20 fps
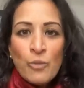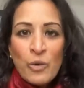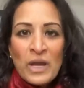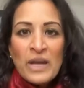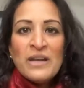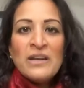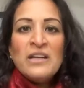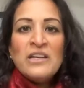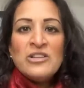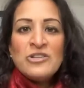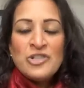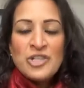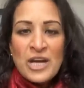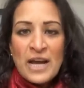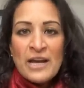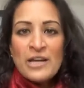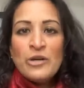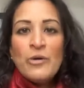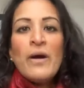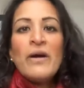win in
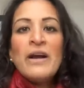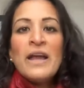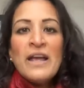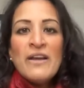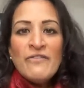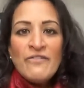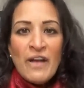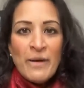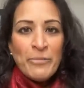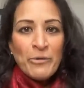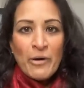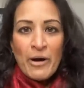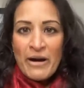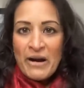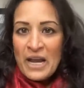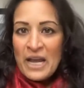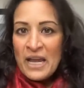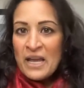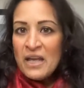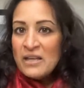January and
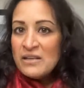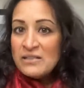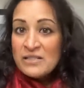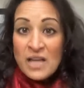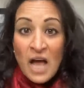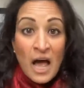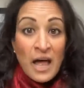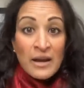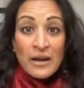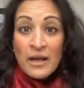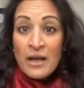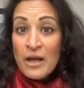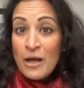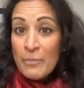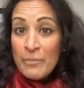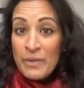February. Done.